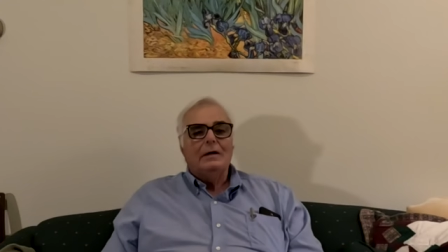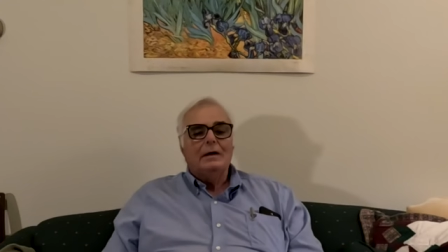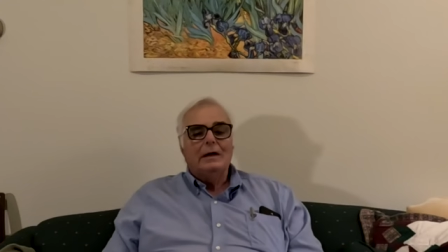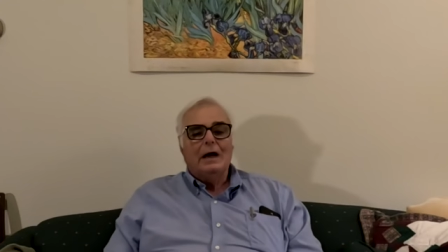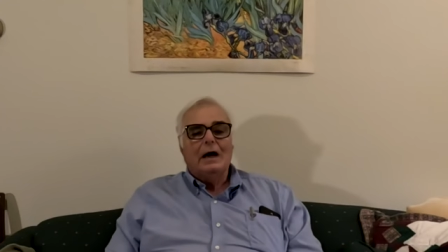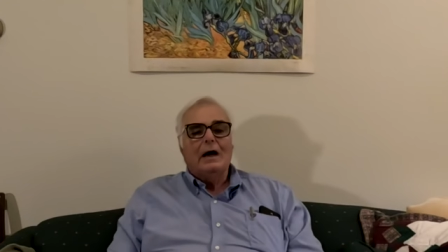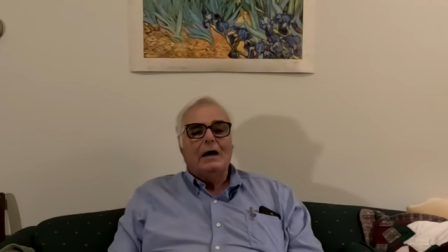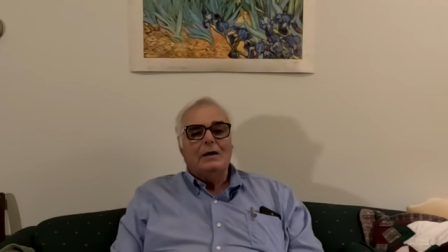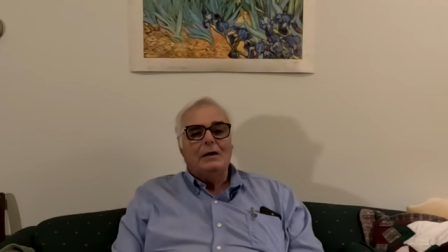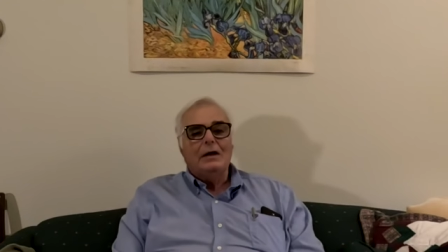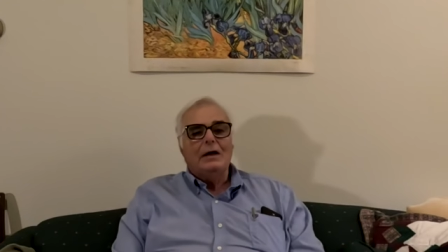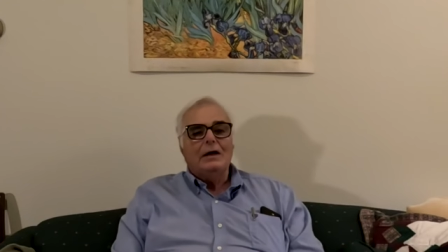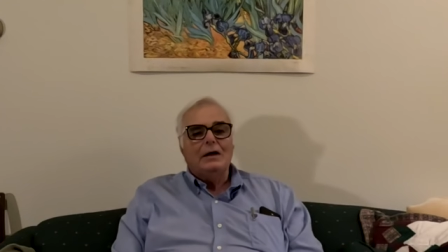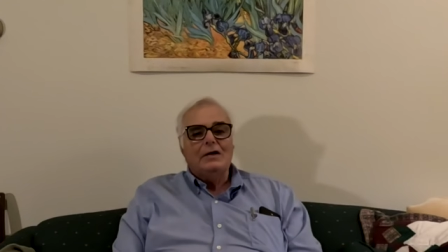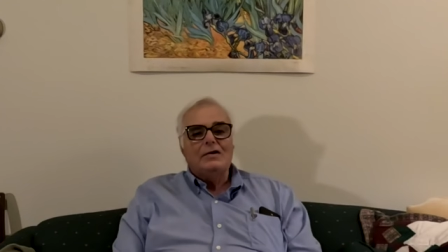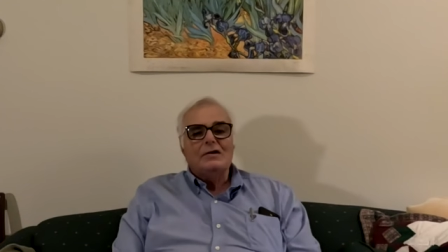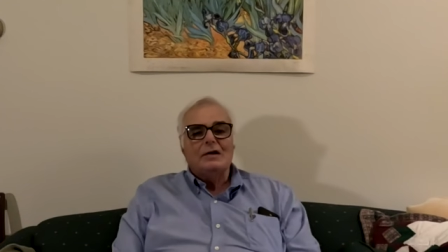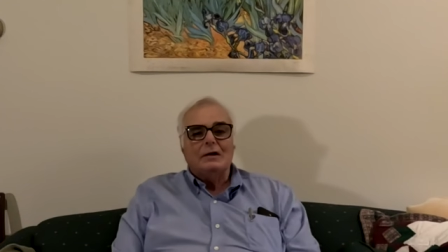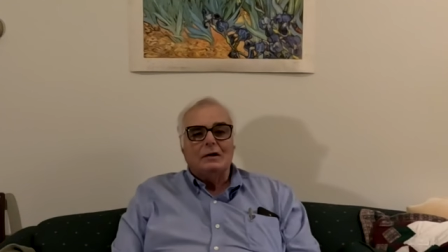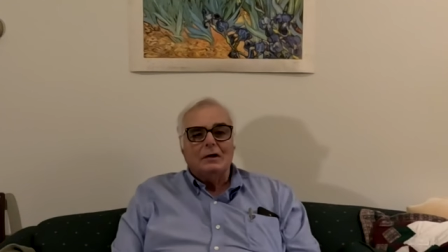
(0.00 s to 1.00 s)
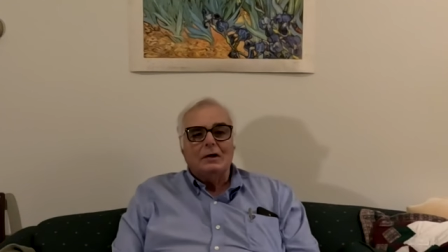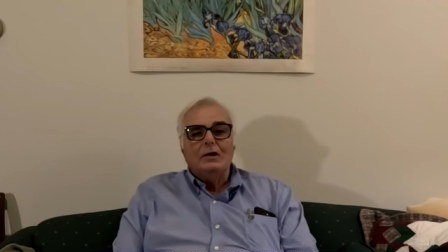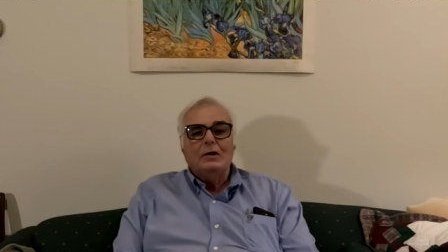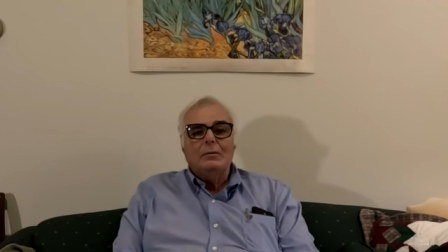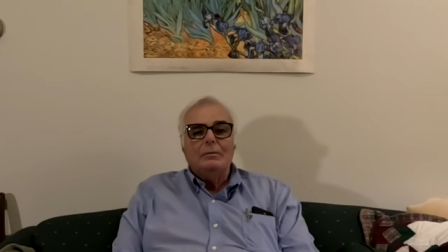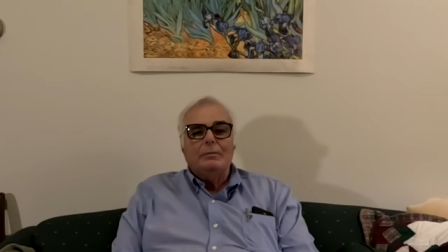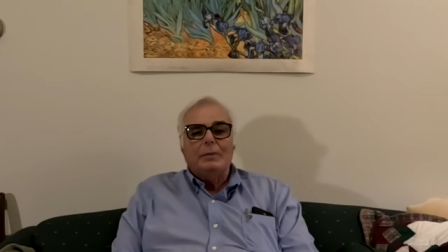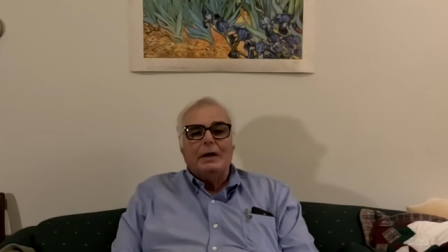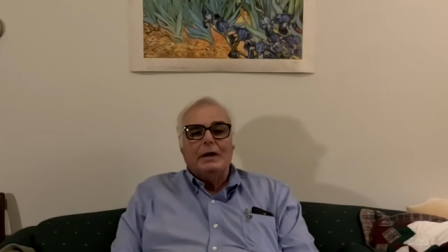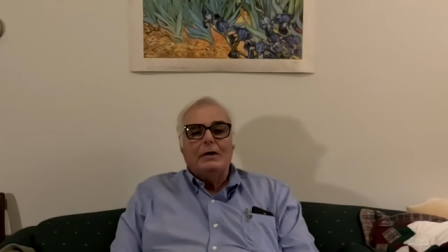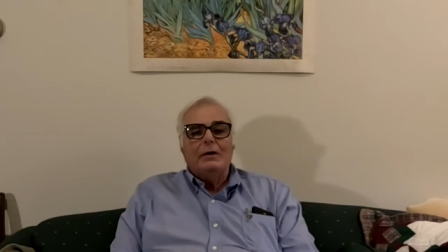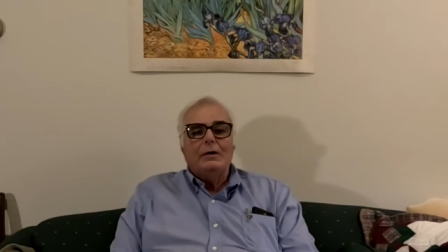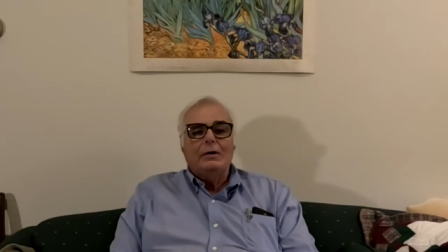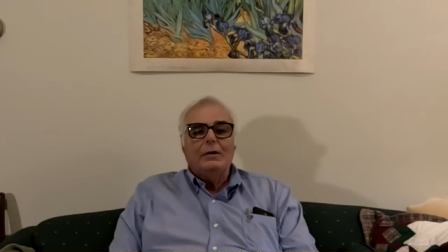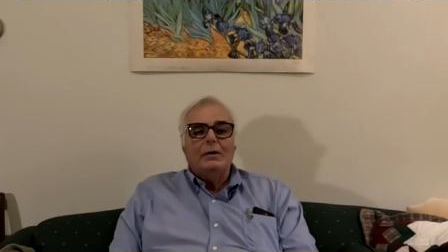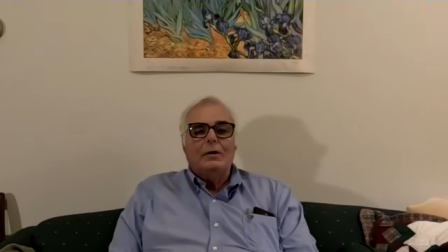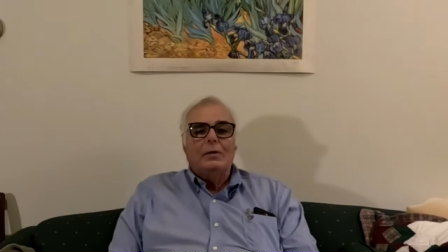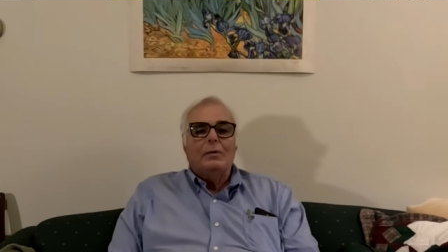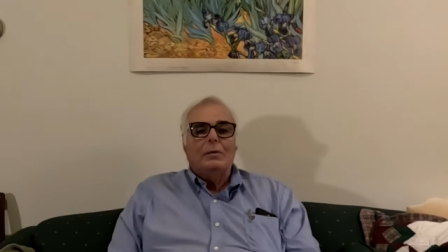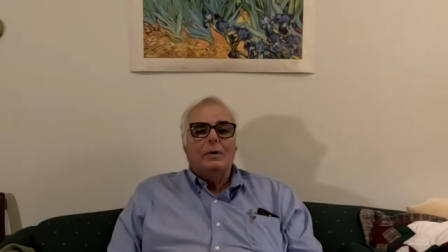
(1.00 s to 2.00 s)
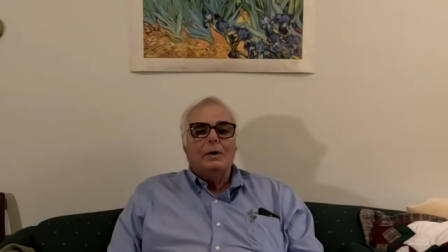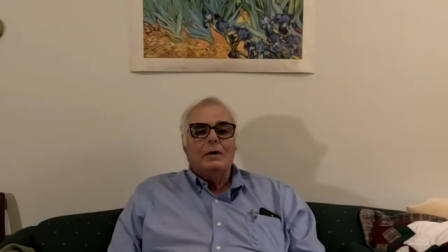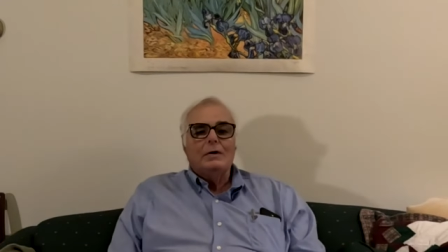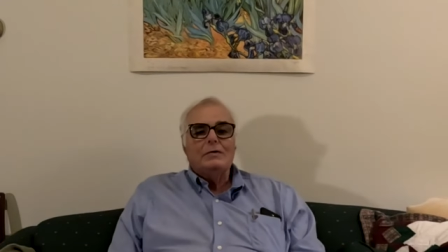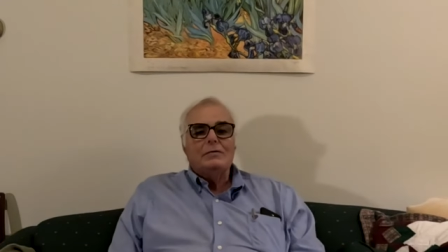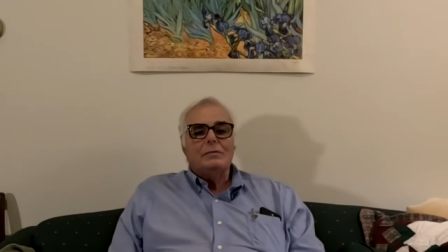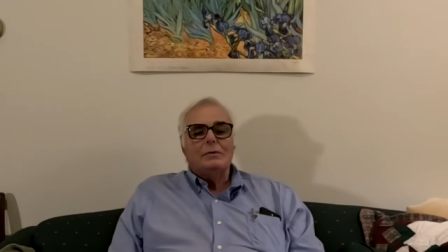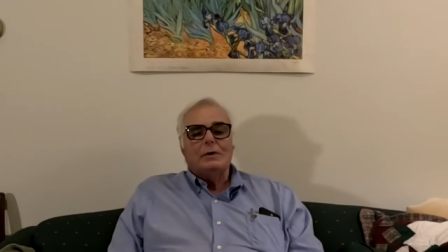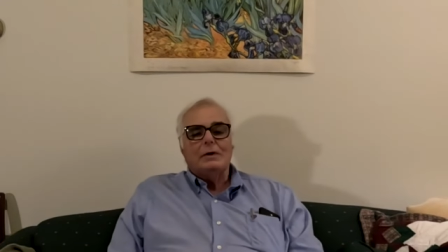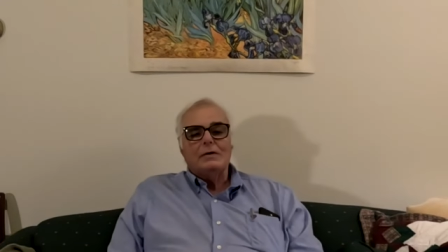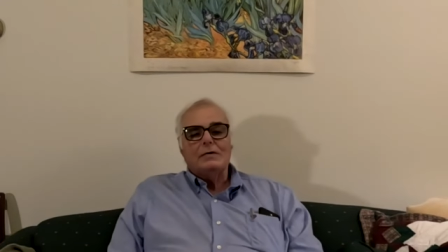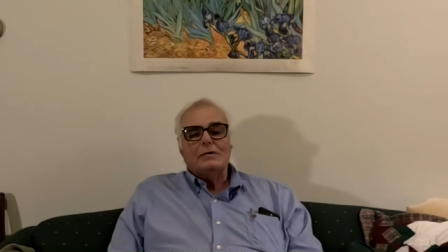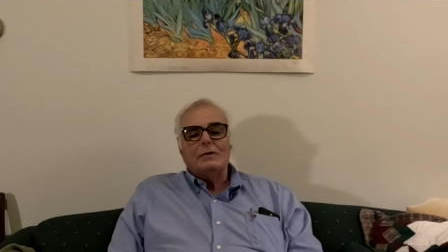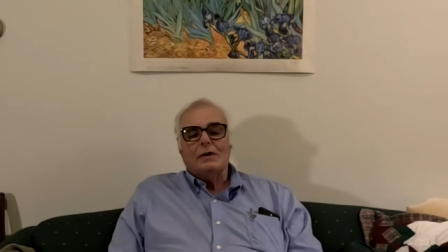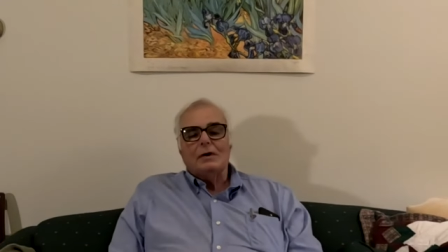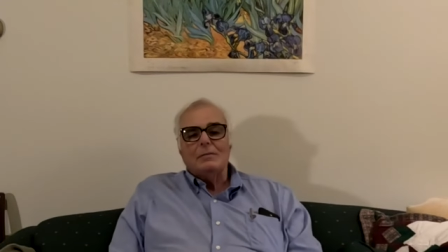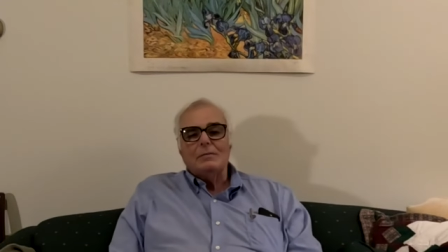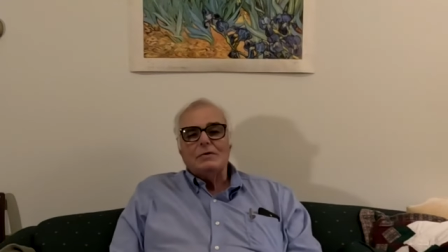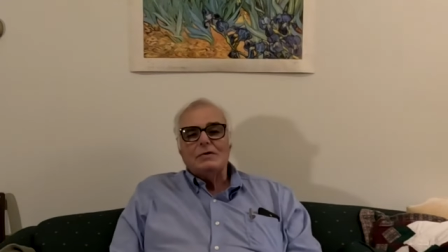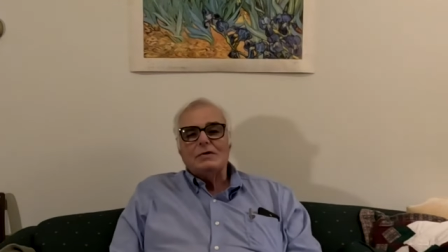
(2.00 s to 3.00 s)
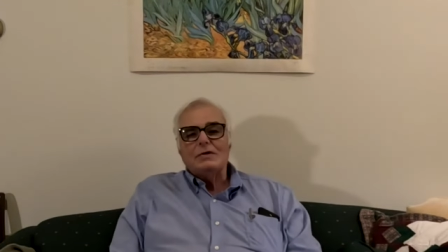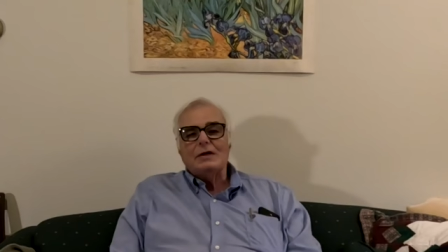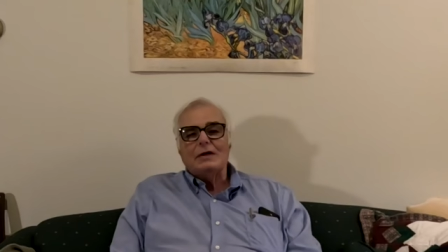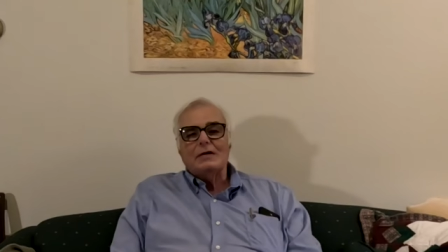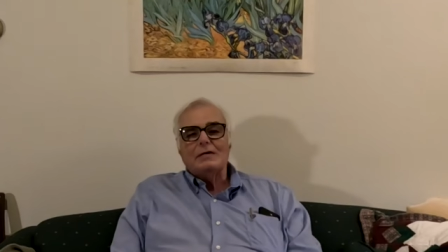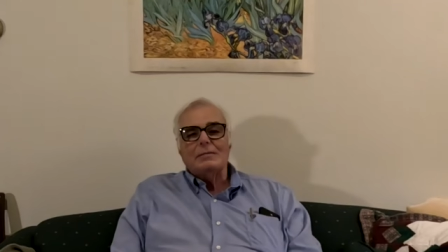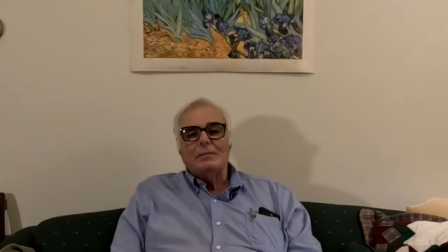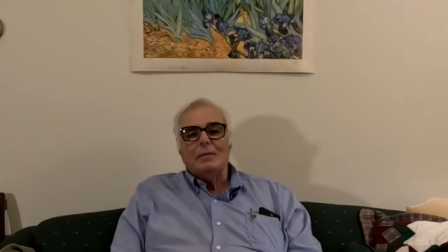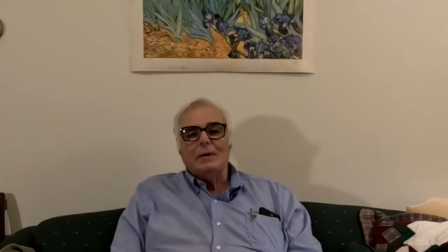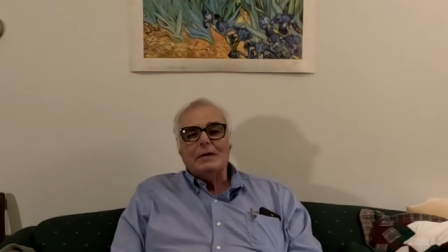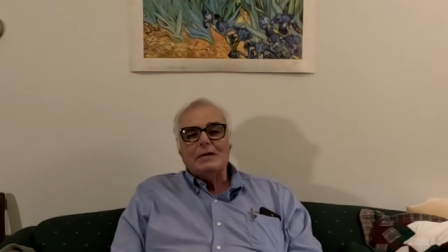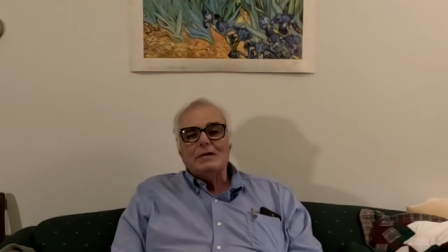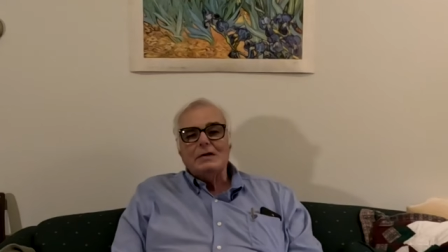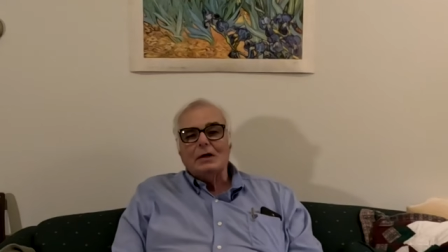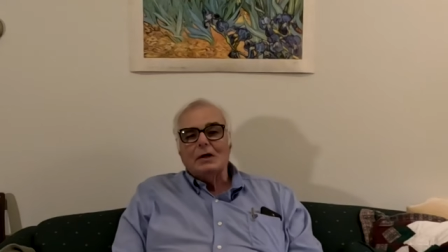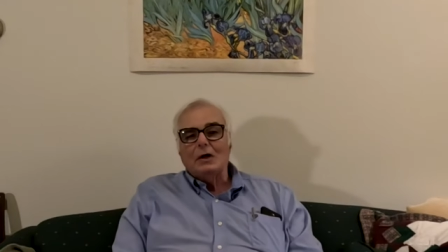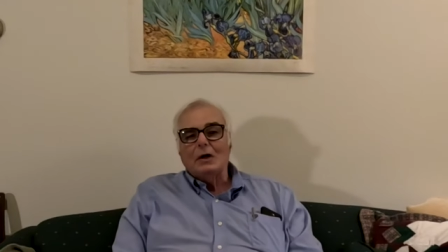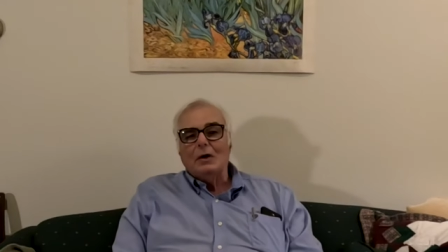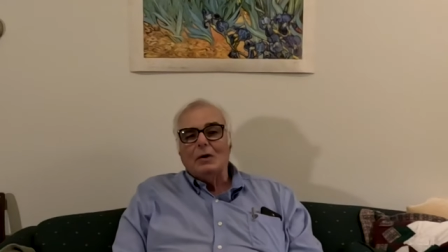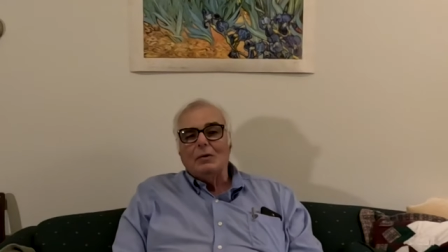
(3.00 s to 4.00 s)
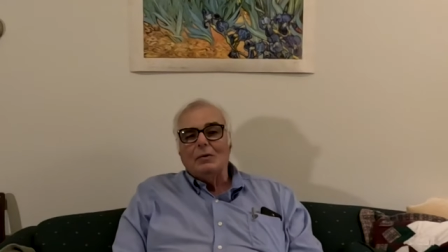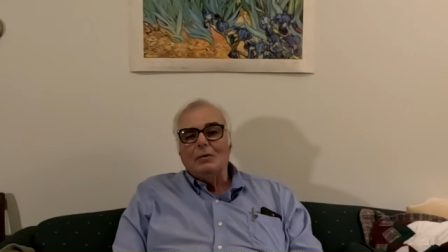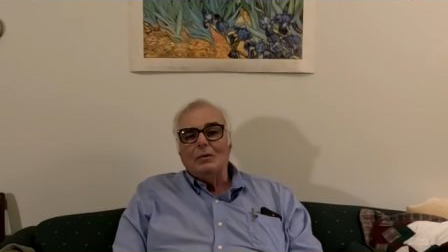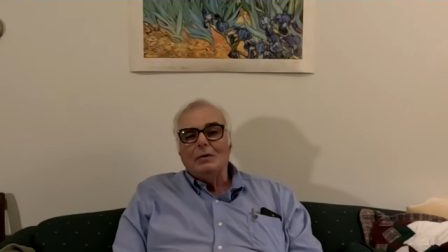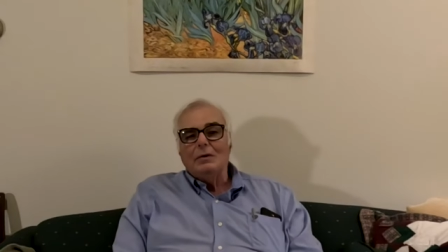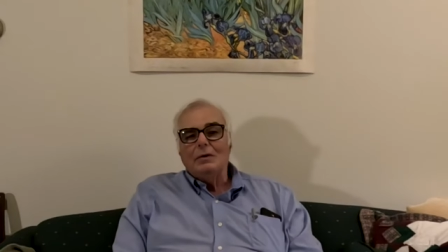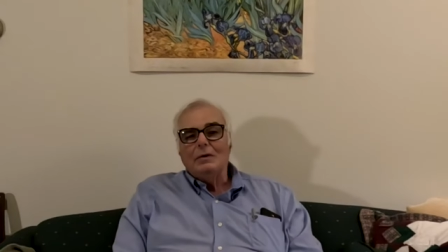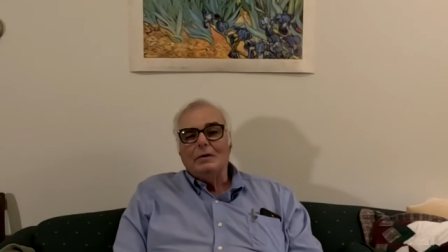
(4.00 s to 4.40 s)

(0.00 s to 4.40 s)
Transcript: Now I think it is a little better than it was when I saw him six months ago.